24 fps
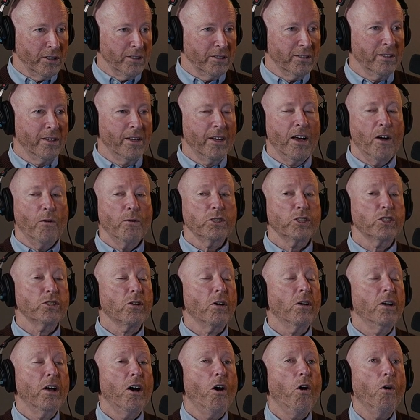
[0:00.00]
Security which
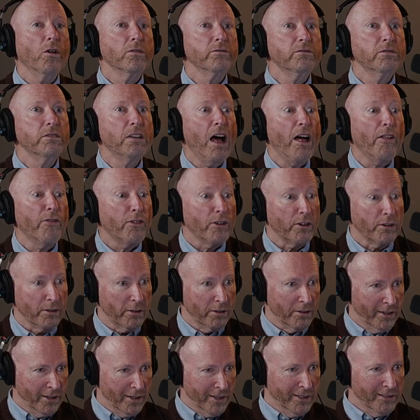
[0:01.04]
Administration, Which is a whole right. nother
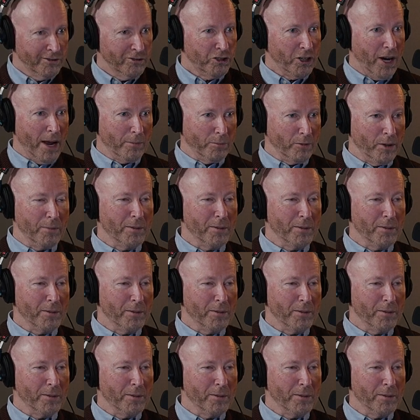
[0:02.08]
chapter.